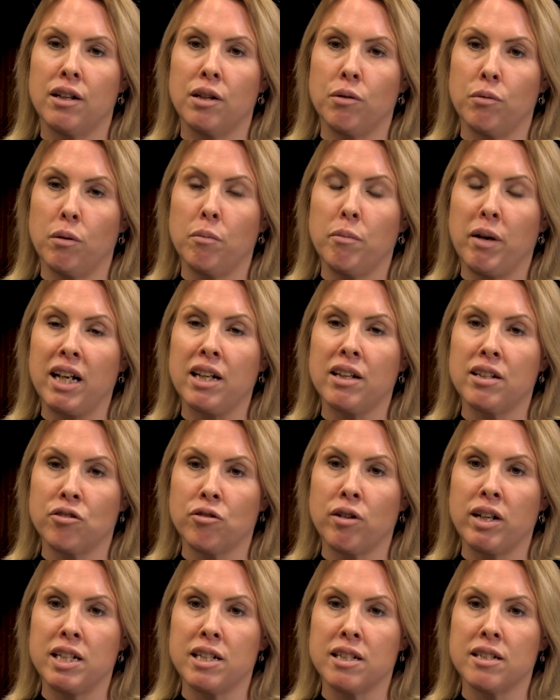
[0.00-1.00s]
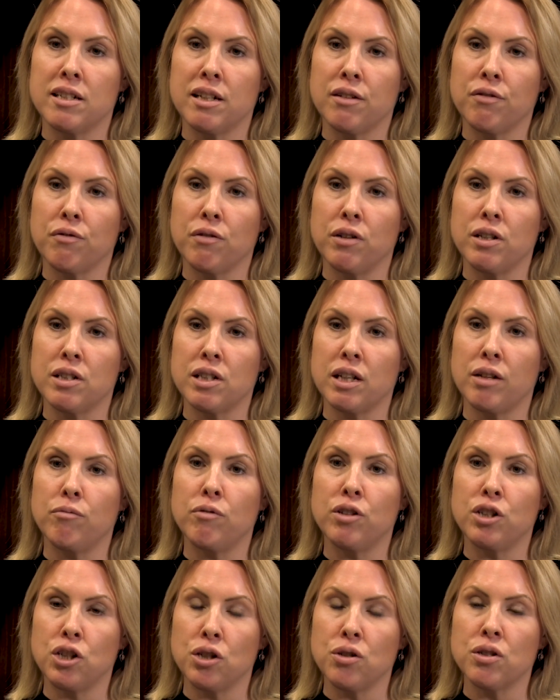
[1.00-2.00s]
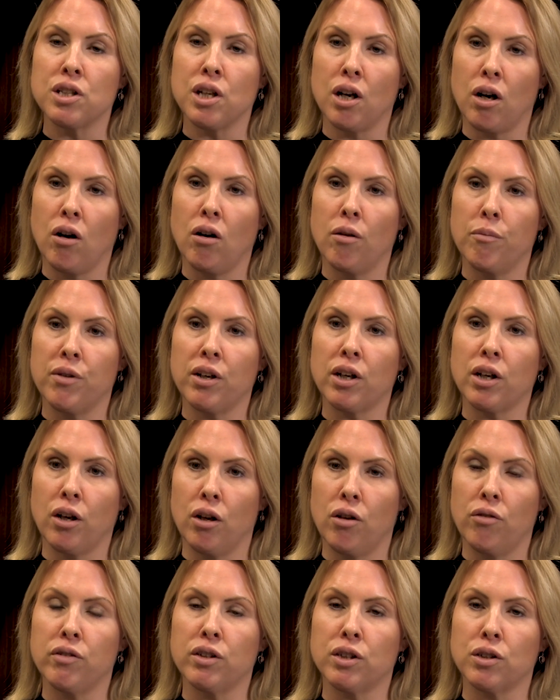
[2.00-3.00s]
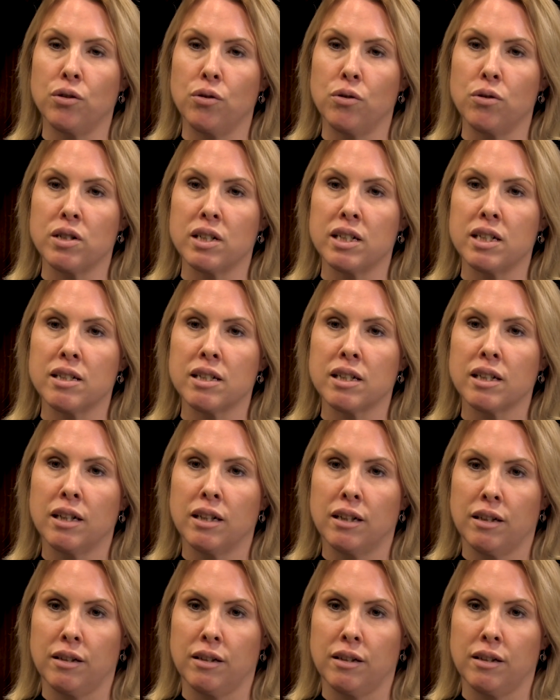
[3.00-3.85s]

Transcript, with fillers: that will make the greatest difference and reduce the harm that COVID causes.